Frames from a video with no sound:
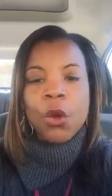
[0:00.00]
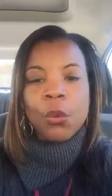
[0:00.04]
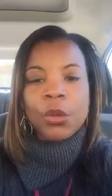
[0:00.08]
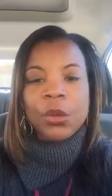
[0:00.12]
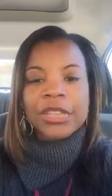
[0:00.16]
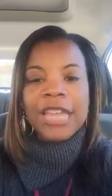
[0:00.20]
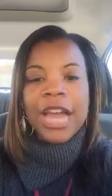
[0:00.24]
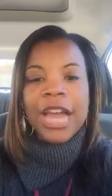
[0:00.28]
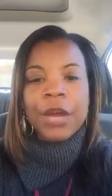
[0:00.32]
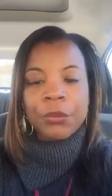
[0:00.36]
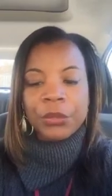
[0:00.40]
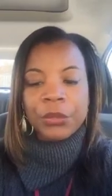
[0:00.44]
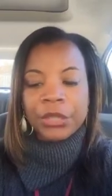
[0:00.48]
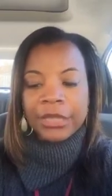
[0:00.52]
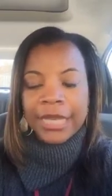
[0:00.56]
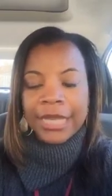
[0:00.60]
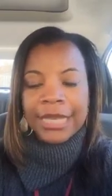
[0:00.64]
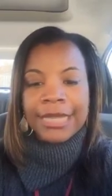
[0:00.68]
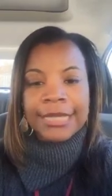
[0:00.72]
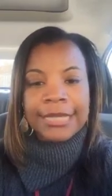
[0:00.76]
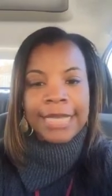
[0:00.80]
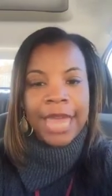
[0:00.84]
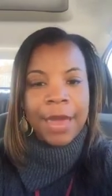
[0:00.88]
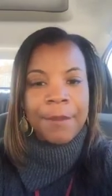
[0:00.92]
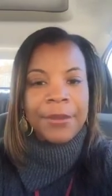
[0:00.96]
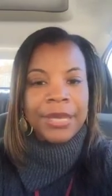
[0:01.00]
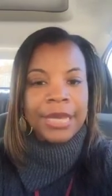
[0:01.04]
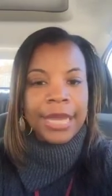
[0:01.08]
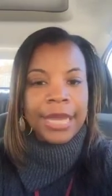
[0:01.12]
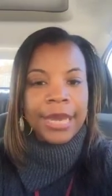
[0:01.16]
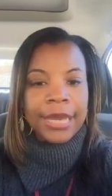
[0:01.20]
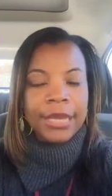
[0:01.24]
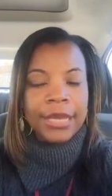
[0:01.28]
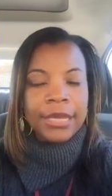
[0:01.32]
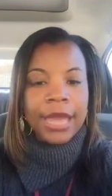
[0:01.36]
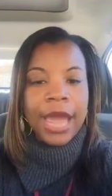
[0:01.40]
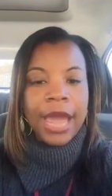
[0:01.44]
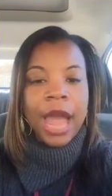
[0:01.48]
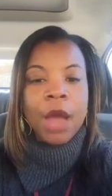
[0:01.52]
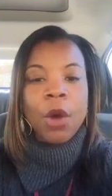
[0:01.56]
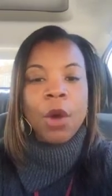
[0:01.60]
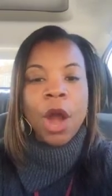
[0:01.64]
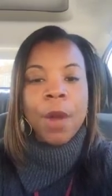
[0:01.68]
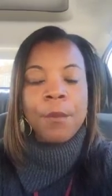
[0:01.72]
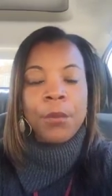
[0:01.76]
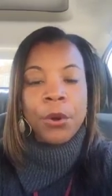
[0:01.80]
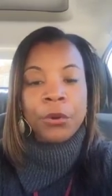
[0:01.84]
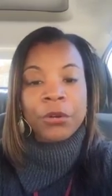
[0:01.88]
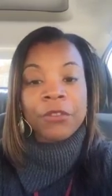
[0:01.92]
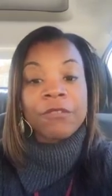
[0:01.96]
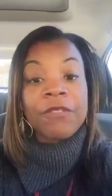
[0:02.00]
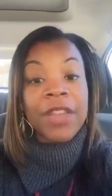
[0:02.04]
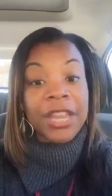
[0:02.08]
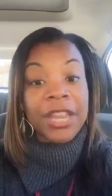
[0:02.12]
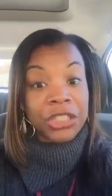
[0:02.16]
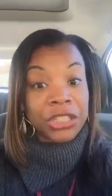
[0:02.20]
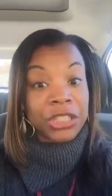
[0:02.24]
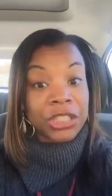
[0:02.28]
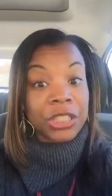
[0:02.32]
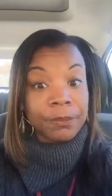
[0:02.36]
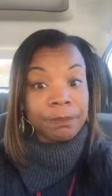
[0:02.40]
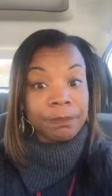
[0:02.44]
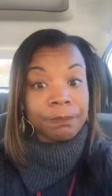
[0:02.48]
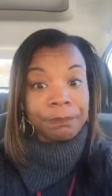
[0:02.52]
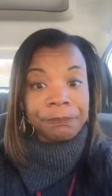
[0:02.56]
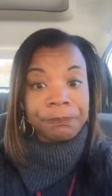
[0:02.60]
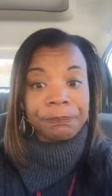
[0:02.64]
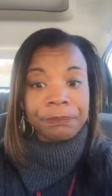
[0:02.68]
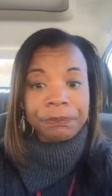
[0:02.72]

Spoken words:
without really examining our motivation